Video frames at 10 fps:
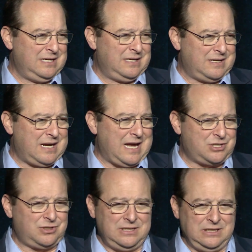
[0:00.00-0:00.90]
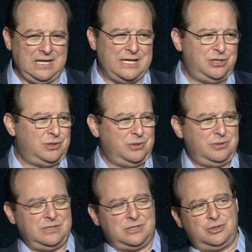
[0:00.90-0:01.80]
that actually led to
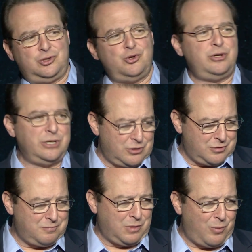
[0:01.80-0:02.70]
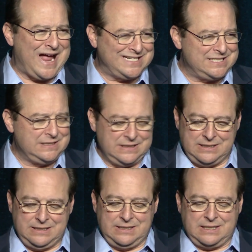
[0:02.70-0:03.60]
this two-year morass
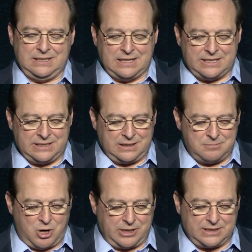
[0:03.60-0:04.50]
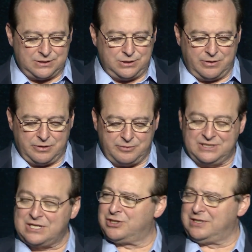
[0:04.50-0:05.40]
in lending and markets. During the
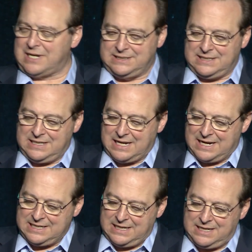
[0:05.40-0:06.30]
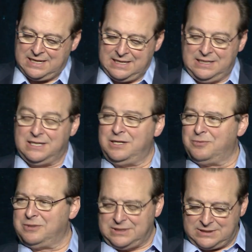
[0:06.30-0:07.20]
recession 1990, it
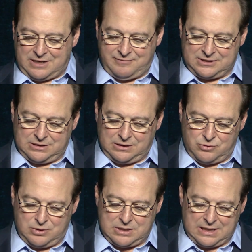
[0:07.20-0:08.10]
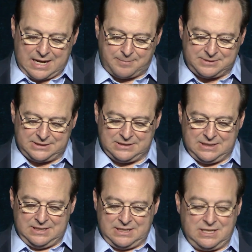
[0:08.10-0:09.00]
was a savings and loan collapse
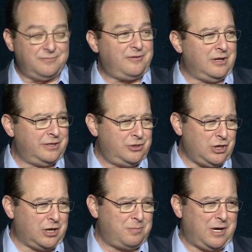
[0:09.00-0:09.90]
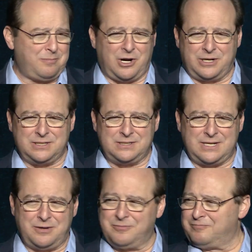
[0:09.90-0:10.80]
and the fall of the junk bond markets.
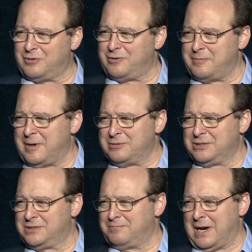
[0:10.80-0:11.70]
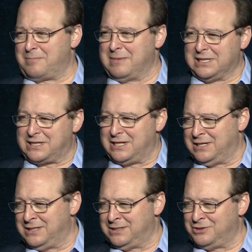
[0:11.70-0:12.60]
Anyone remembers Mike
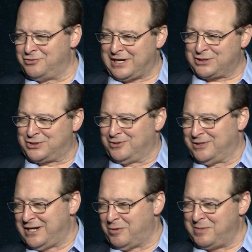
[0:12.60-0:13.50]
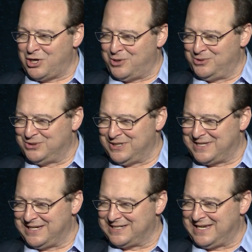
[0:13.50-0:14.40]
Milliken and Drexel and LBOs and
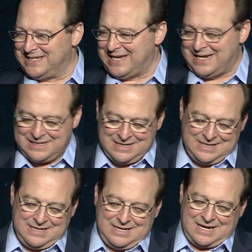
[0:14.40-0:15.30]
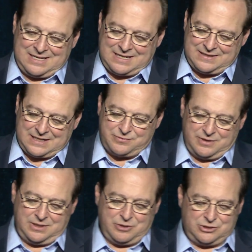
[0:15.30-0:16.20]
things like that and, and that's
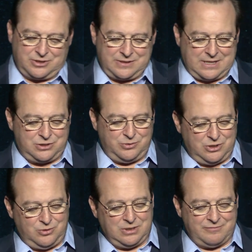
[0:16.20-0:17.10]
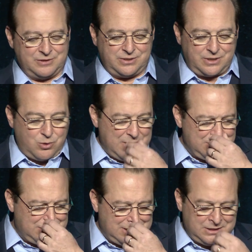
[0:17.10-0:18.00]
really what took that to a new level. So the
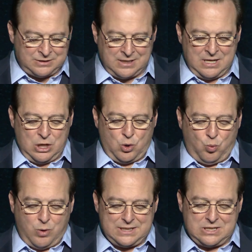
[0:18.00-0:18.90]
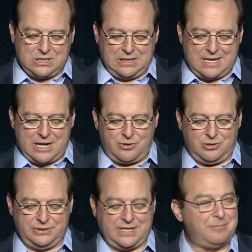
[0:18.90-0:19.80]
question is, what
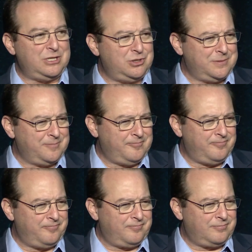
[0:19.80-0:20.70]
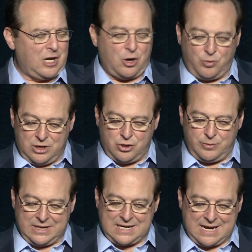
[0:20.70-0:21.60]
collateral damage are we going
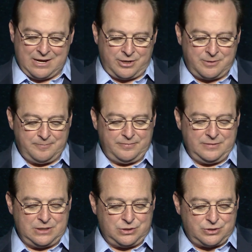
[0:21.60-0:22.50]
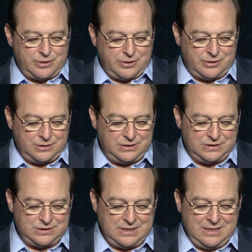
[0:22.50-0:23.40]
to encounter that
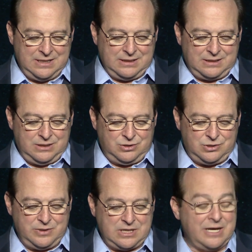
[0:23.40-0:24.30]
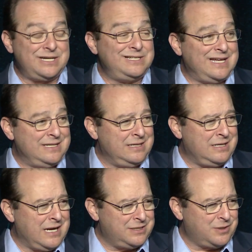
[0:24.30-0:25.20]
turns into an unintended
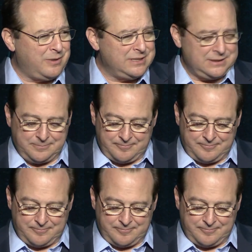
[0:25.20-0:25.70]
consequence?